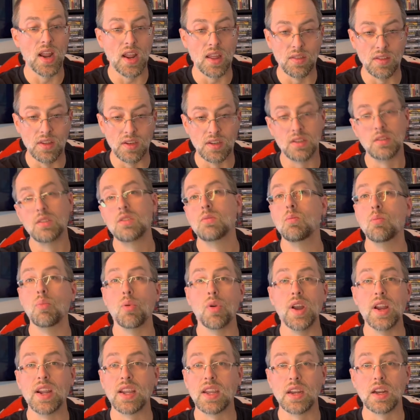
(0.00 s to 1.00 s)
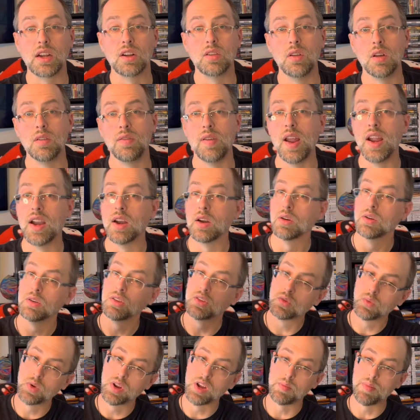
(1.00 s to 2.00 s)
and then break at a cliffhanger and
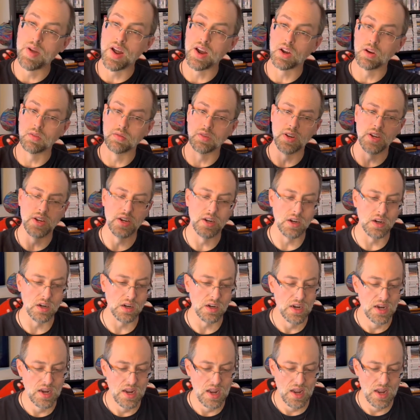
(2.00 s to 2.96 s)
swing you back over here.